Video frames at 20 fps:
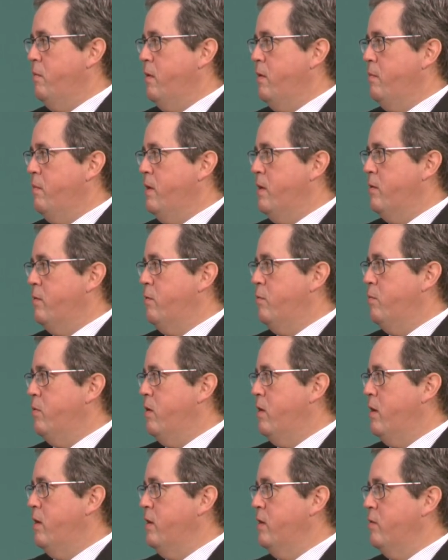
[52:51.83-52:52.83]
a medical
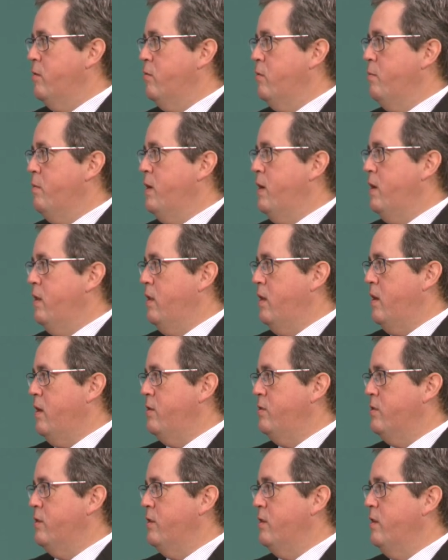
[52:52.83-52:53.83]
product or a
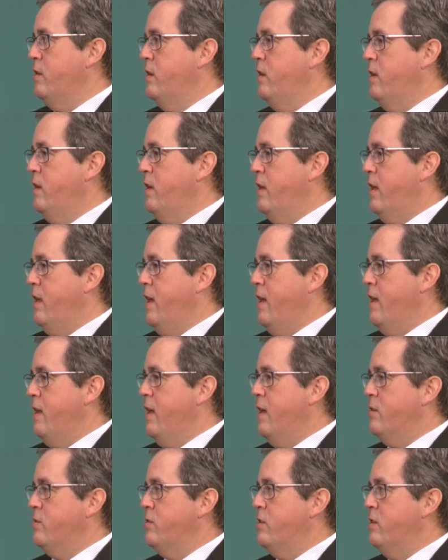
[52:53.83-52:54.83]
biologic, and
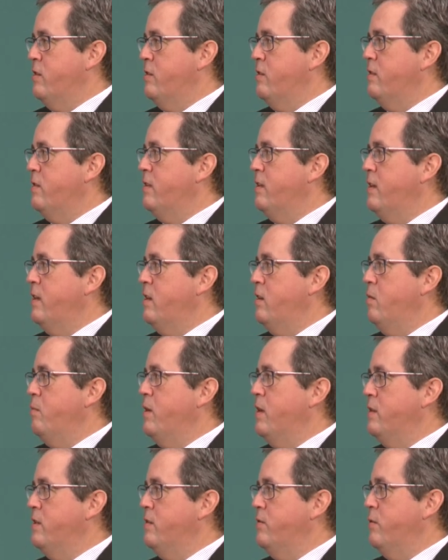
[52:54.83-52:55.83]
actually thinking
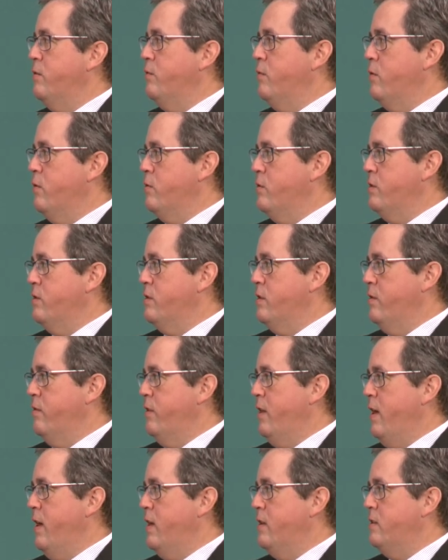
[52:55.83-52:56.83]
about different versions of
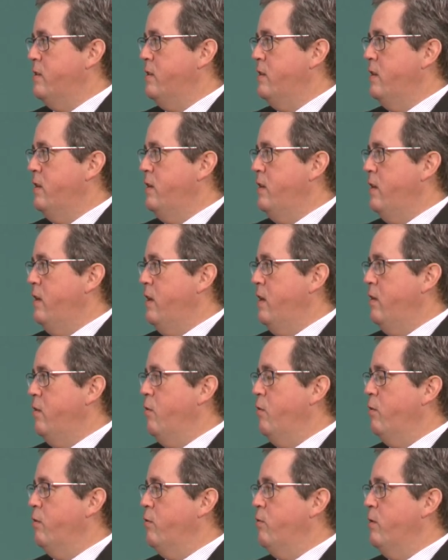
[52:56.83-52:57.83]
that and
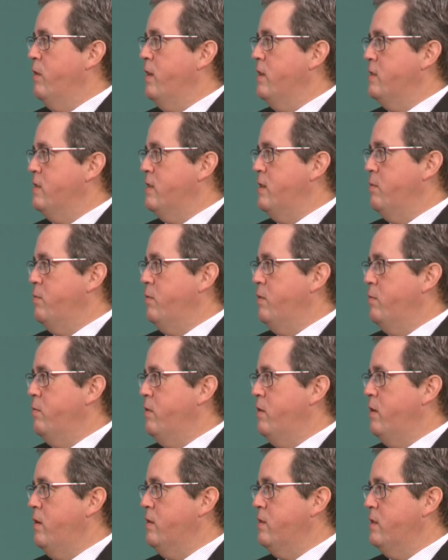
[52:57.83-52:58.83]
going through that step
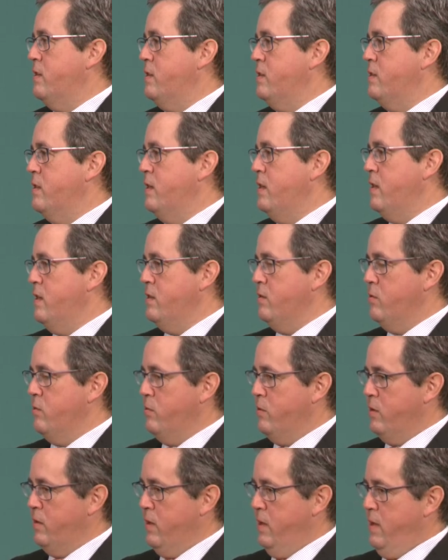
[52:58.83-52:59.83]
process and
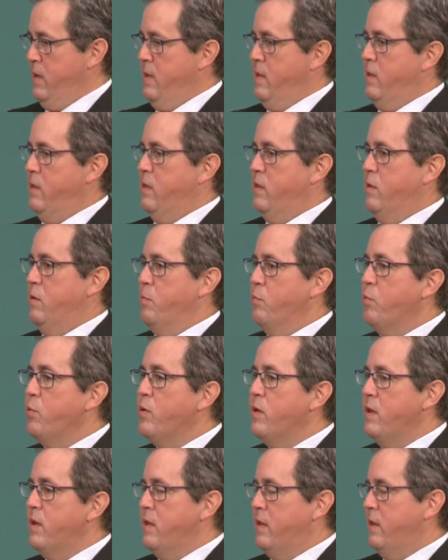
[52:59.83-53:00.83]
doing the
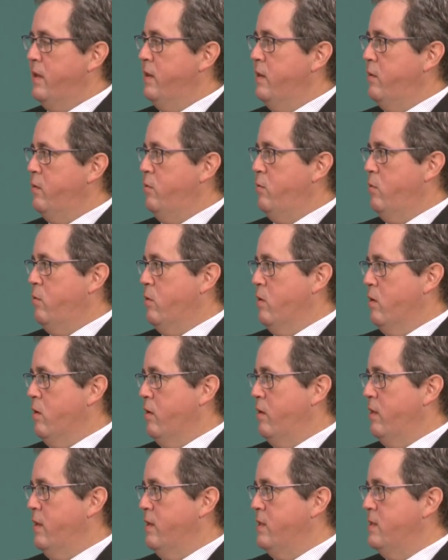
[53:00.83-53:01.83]
preclinical
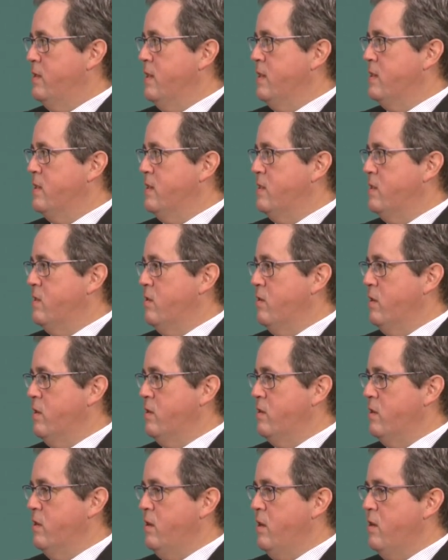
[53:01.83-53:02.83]
work that's necessary
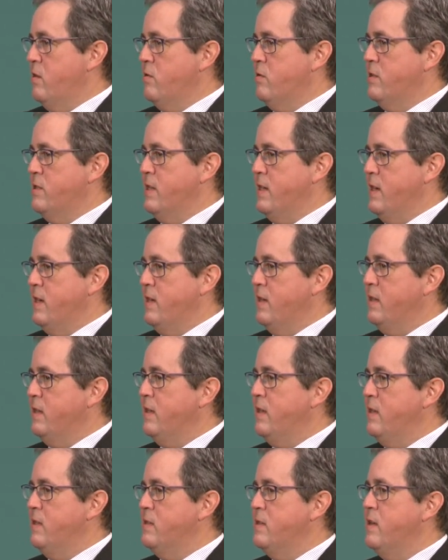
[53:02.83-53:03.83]
to understand at
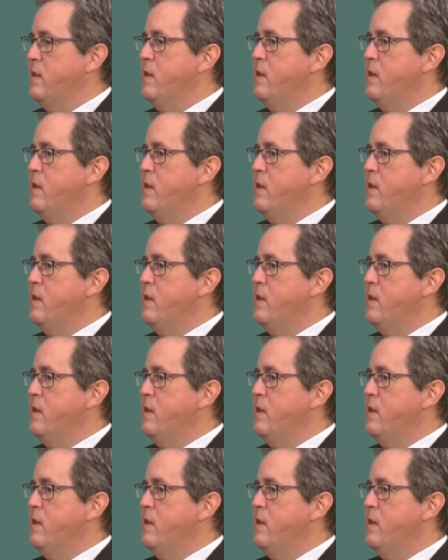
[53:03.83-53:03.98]
least